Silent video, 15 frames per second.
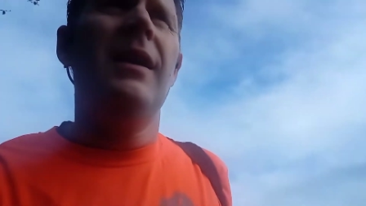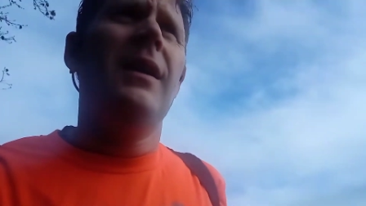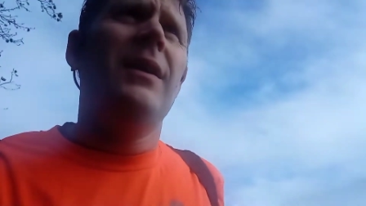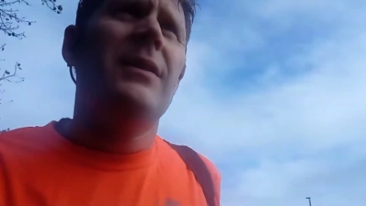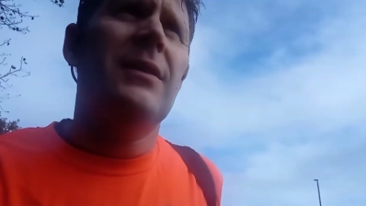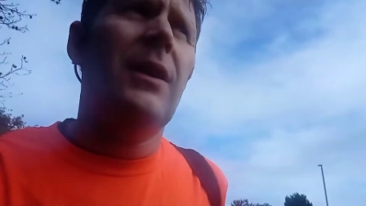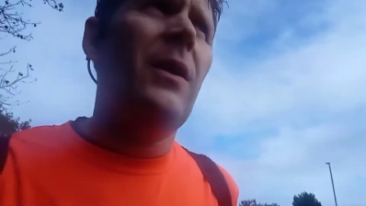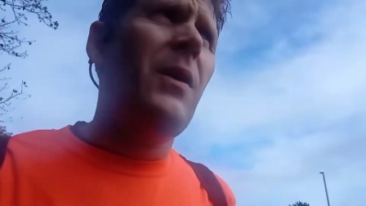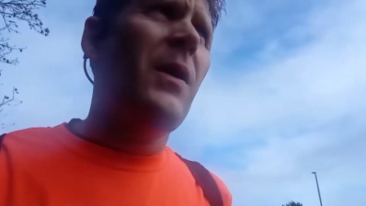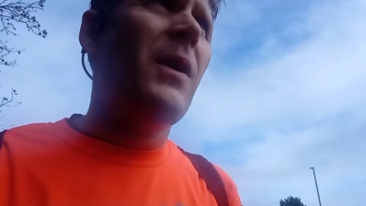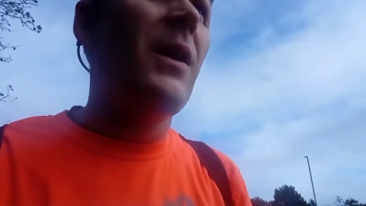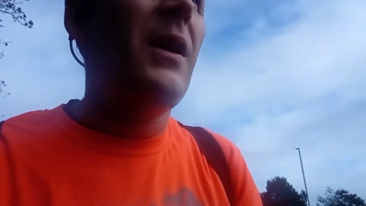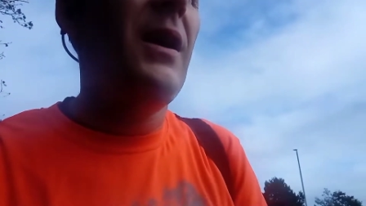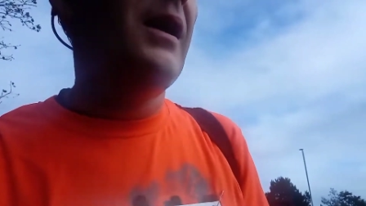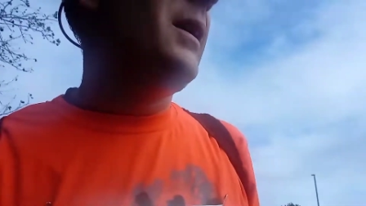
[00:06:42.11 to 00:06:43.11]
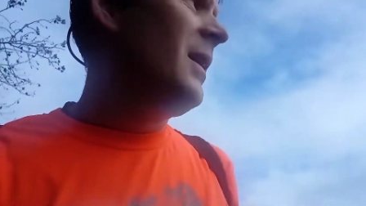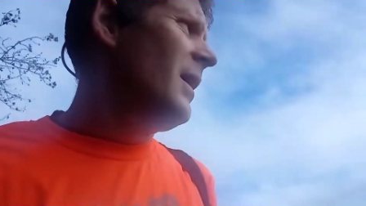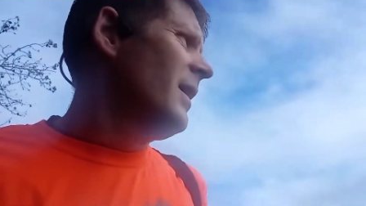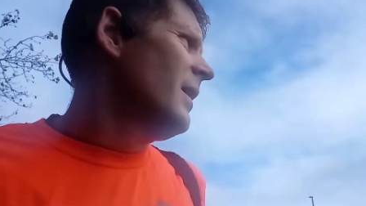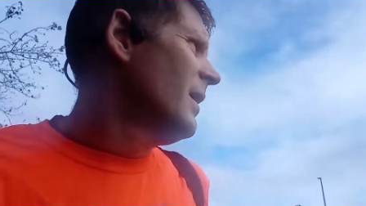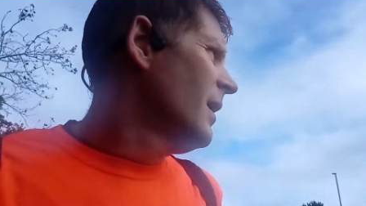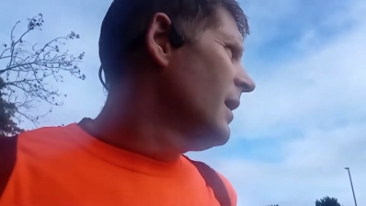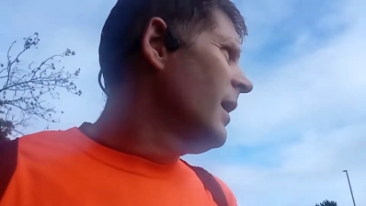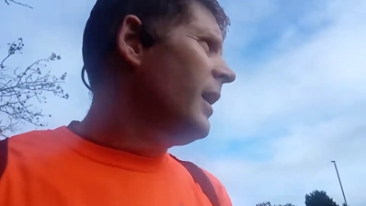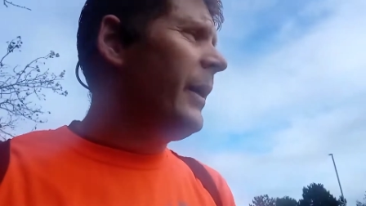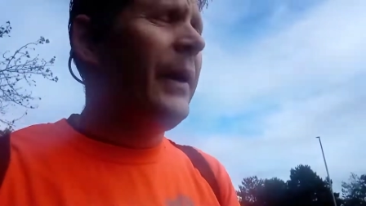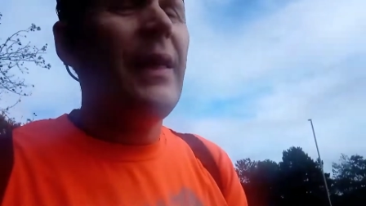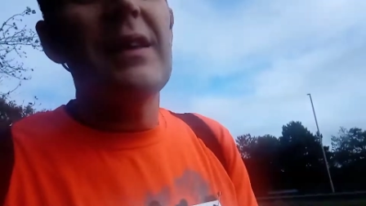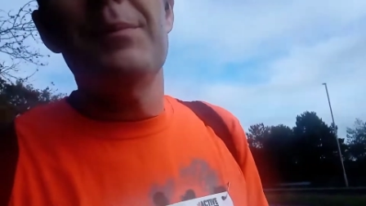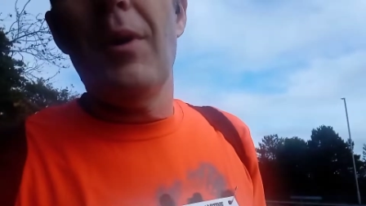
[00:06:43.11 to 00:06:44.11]
So, you know,
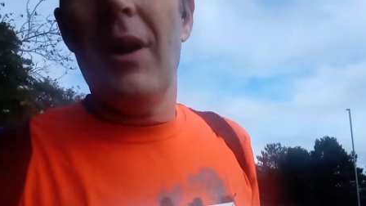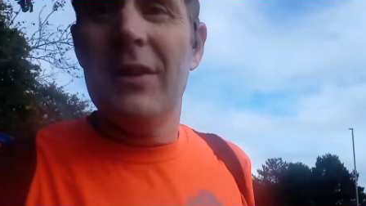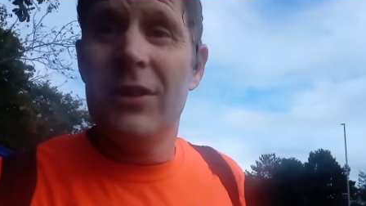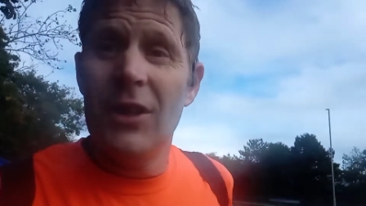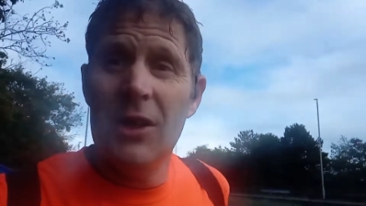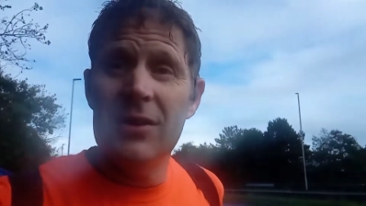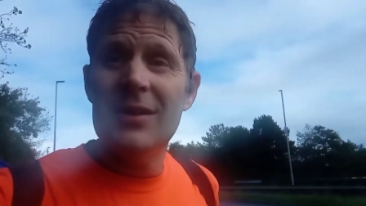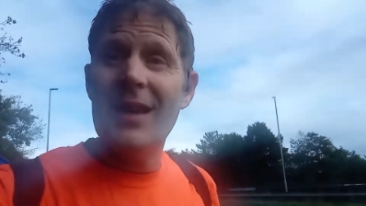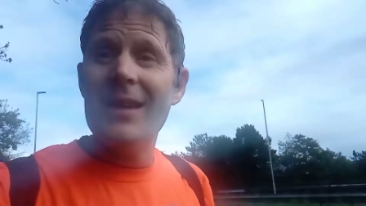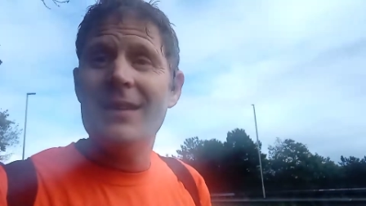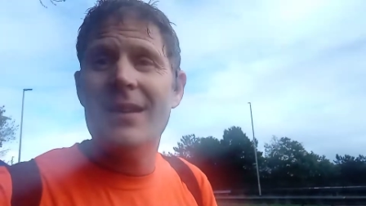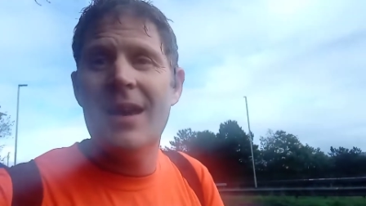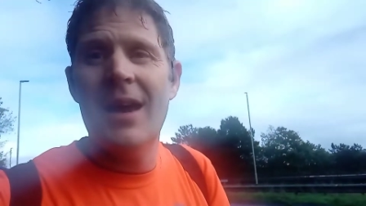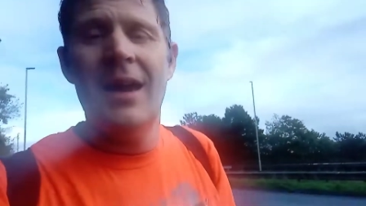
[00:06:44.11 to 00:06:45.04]
there's my excuses.